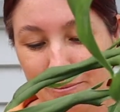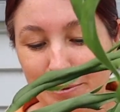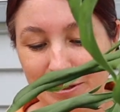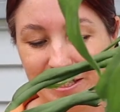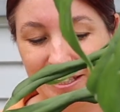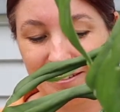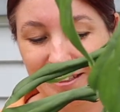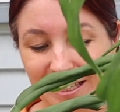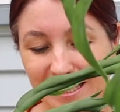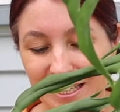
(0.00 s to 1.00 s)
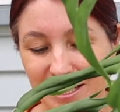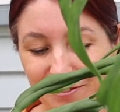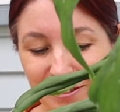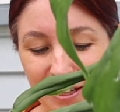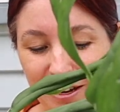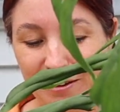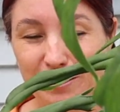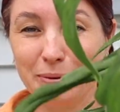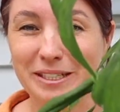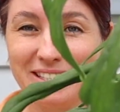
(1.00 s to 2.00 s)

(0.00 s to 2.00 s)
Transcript: Monstera collection video, you would have